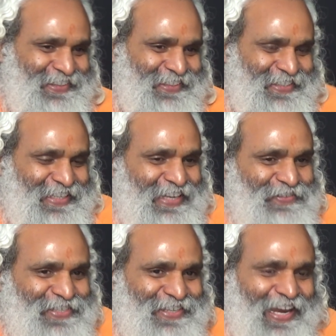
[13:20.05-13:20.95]

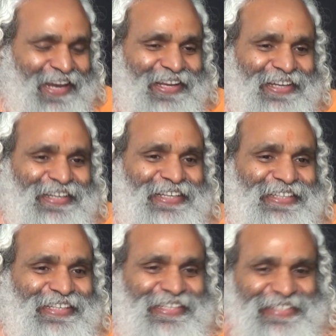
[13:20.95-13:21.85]
scriptural
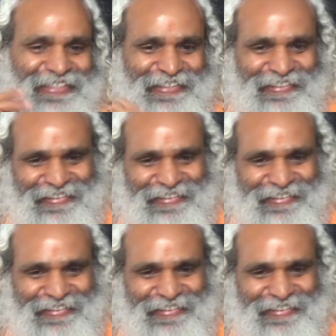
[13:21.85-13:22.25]
illiteracy.